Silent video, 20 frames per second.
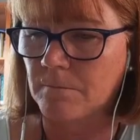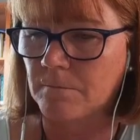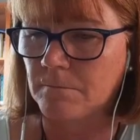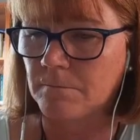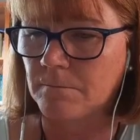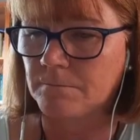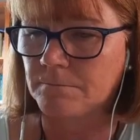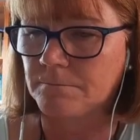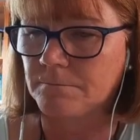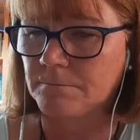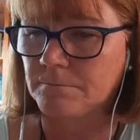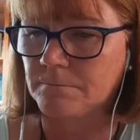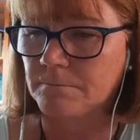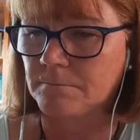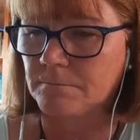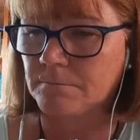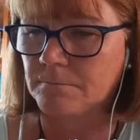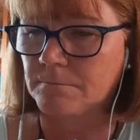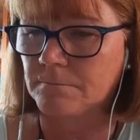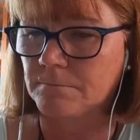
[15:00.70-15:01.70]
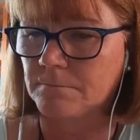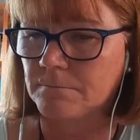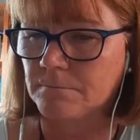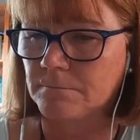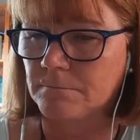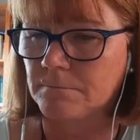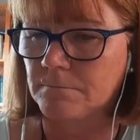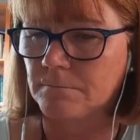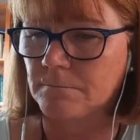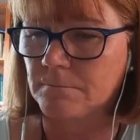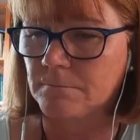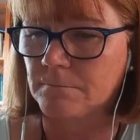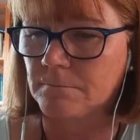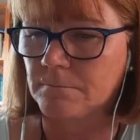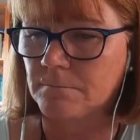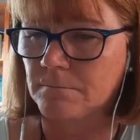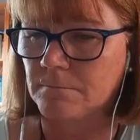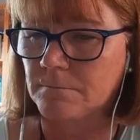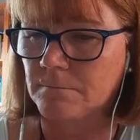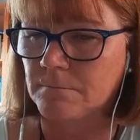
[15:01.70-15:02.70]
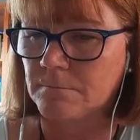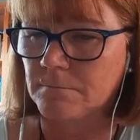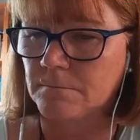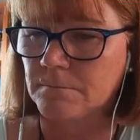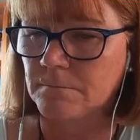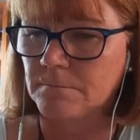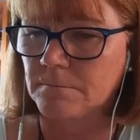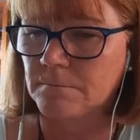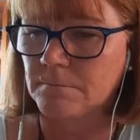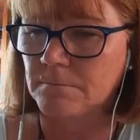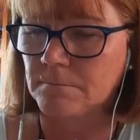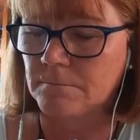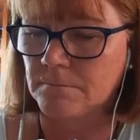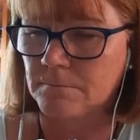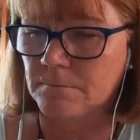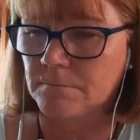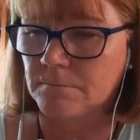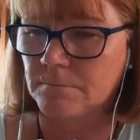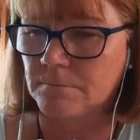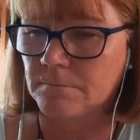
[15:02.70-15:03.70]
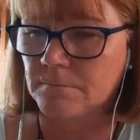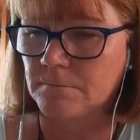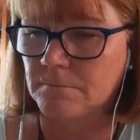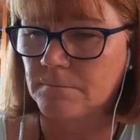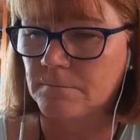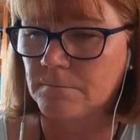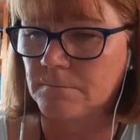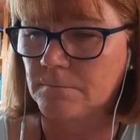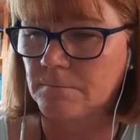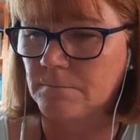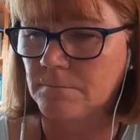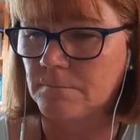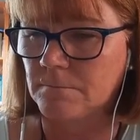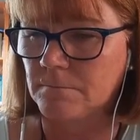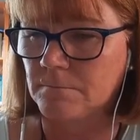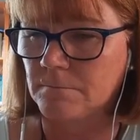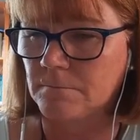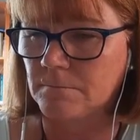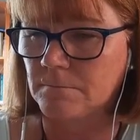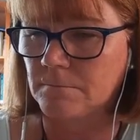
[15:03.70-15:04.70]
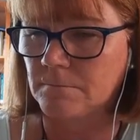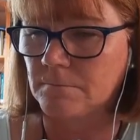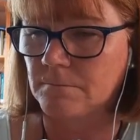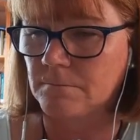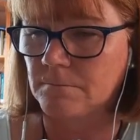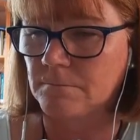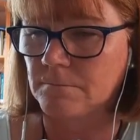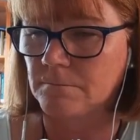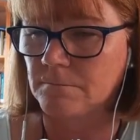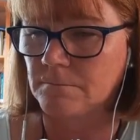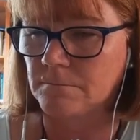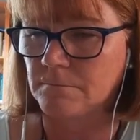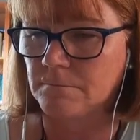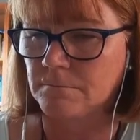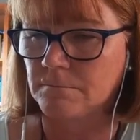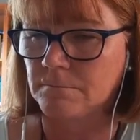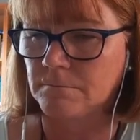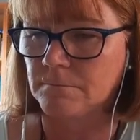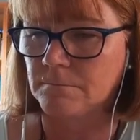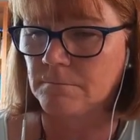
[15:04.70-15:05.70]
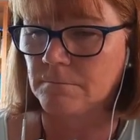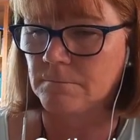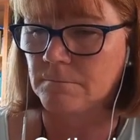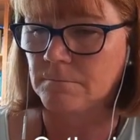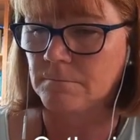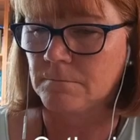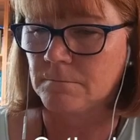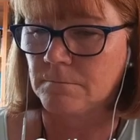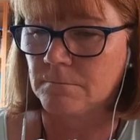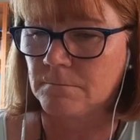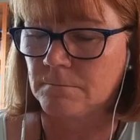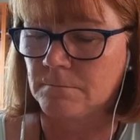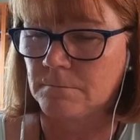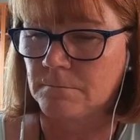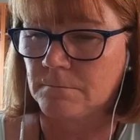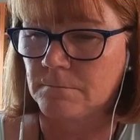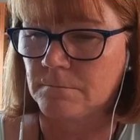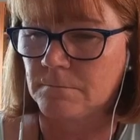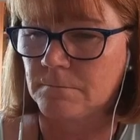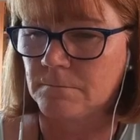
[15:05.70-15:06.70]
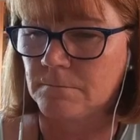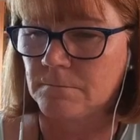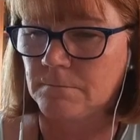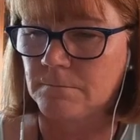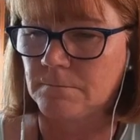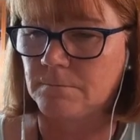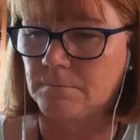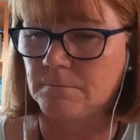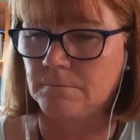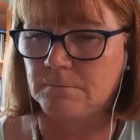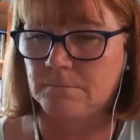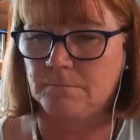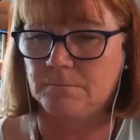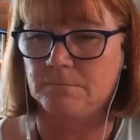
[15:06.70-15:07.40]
(not speaking)